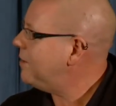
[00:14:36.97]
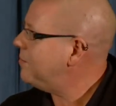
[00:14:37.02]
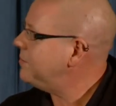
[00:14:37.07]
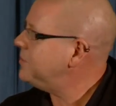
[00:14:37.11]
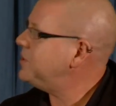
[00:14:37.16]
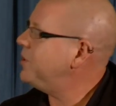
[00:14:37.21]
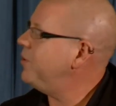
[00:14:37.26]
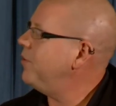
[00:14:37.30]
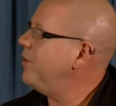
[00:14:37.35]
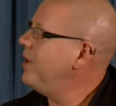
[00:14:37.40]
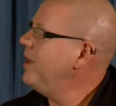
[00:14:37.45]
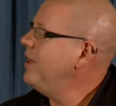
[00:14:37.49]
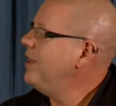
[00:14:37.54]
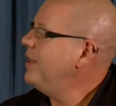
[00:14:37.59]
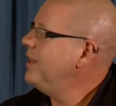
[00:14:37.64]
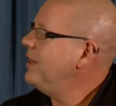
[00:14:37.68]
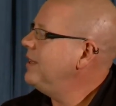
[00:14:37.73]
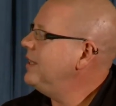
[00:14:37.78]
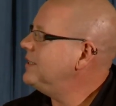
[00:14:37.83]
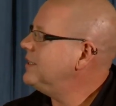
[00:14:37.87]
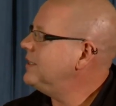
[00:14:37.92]
So
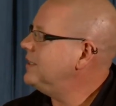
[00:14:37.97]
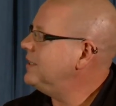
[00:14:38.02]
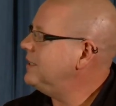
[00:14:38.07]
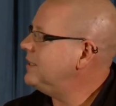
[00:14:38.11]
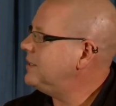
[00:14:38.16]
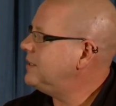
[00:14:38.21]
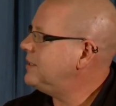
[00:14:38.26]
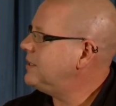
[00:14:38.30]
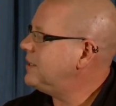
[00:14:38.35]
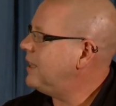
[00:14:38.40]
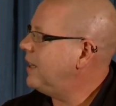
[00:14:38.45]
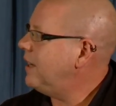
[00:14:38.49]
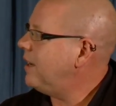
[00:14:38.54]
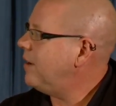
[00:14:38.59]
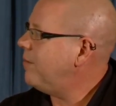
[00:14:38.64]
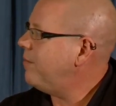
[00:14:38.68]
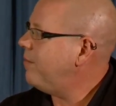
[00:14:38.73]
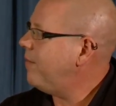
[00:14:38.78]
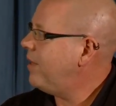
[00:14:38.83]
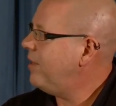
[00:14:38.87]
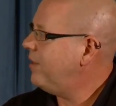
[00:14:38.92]
this is,
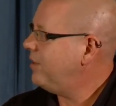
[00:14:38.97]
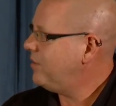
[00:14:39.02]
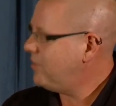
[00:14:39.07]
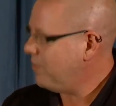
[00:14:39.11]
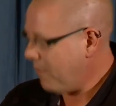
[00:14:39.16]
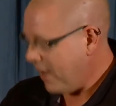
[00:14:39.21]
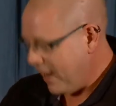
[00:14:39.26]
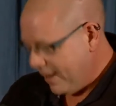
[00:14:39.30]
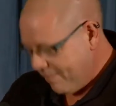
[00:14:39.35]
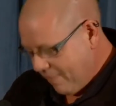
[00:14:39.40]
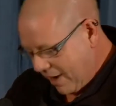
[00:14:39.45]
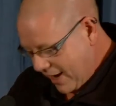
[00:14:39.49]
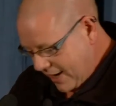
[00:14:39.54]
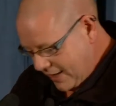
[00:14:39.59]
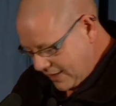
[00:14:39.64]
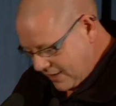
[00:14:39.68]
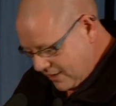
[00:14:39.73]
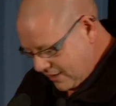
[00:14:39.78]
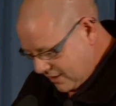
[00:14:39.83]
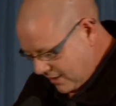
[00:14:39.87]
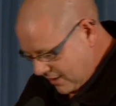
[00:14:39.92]
to my
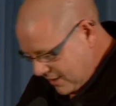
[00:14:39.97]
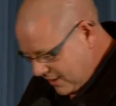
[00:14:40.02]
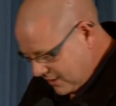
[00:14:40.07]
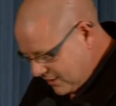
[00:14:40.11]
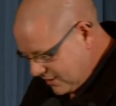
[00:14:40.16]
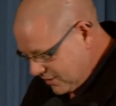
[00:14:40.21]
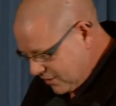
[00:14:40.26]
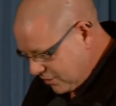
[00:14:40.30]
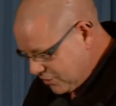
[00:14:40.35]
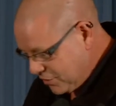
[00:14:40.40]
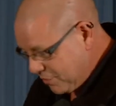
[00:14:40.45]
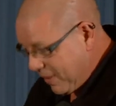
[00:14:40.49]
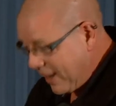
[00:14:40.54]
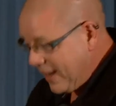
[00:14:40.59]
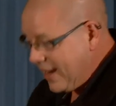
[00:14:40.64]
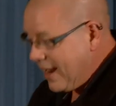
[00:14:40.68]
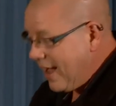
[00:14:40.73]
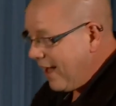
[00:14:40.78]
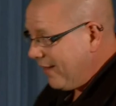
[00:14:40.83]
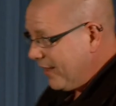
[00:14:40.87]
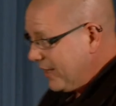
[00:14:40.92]
mind, to my
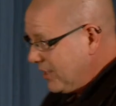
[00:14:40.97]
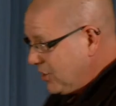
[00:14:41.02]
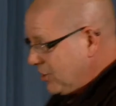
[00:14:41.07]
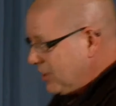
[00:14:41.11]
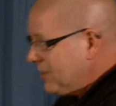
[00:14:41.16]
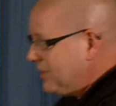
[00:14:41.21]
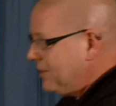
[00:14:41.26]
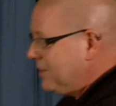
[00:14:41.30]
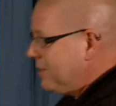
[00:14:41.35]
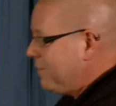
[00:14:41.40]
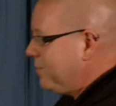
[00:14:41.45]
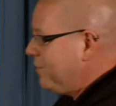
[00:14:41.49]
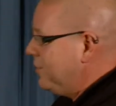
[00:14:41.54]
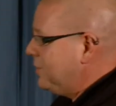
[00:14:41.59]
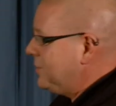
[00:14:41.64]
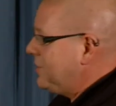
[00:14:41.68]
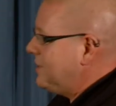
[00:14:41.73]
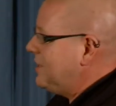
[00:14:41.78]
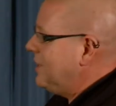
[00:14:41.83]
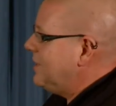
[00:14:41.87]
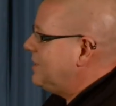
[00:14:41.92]
knowledge, this is the
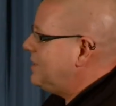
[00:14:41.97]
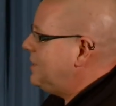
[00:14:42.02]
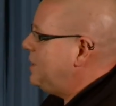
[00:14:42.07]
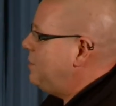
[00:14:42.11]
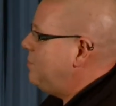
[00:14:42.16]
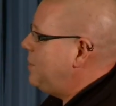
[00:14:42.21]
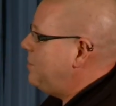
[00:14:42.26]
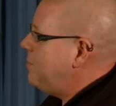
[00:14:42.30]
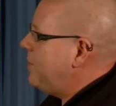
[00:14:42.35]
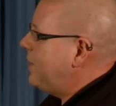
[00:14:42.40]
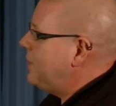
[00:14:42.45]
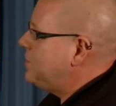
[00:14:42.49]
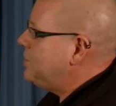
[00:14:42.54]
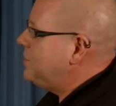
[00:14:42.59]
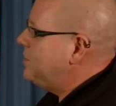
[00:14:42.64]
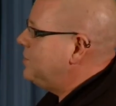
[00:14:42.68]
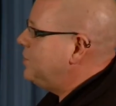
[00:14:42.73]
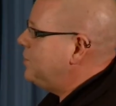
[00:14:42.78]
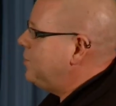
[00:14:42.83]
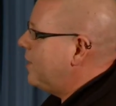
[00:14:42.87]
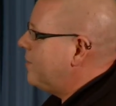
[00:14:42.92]
first TB patient who